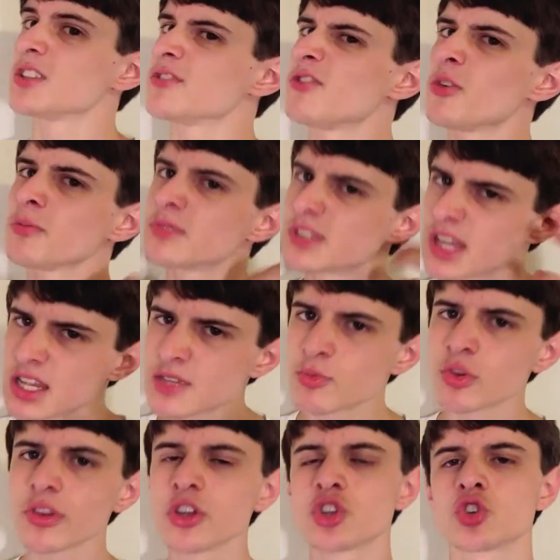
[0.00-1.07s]
This film
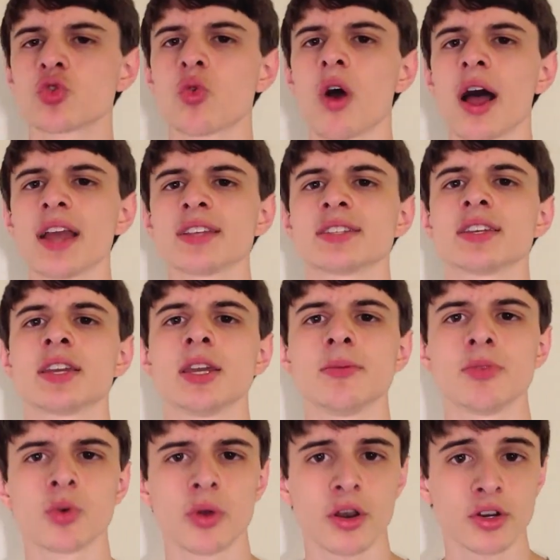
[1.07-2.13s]
desperately tries to
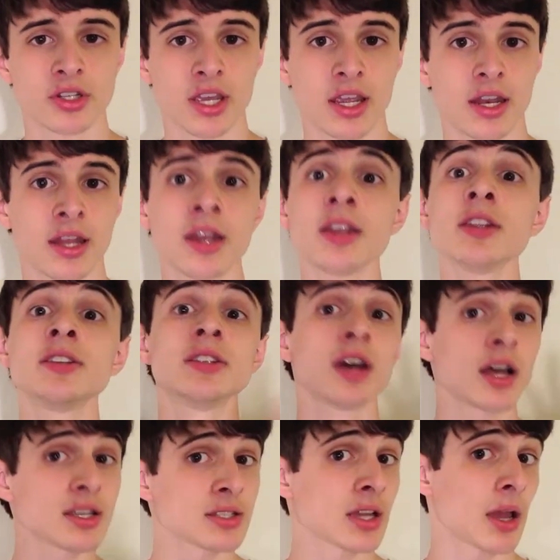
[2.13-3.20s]
keep you entertained, and it
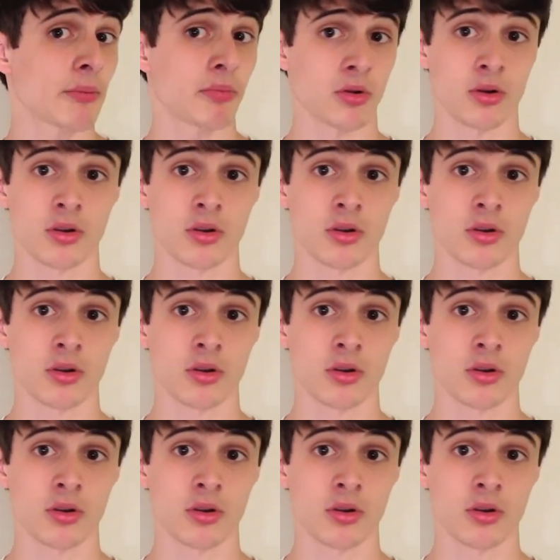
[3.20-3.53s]
does at